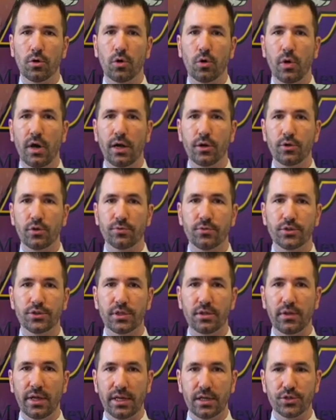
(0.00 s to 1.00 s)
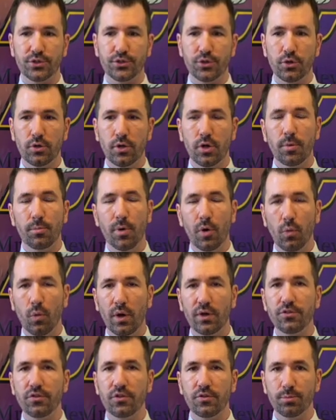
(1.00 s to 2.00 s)
Ohio University Lancaster, but
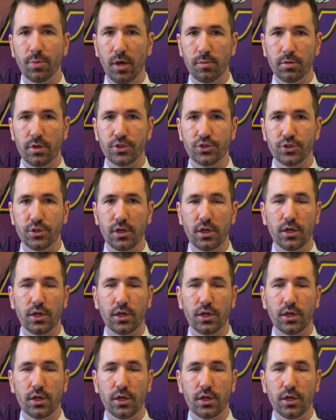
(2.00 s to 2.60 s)
once it's published,